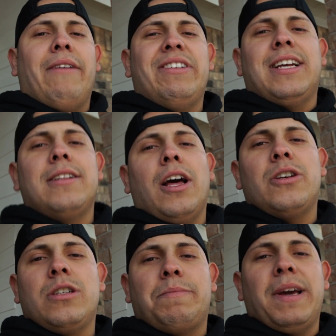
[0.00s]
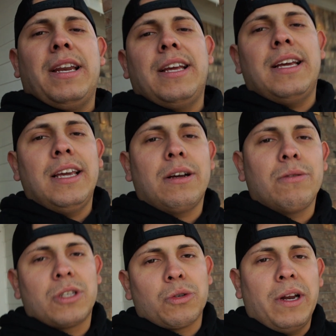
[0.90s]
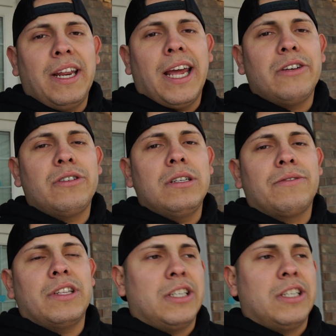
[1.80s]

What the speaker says: Every $10 you spend equals 20 entries for the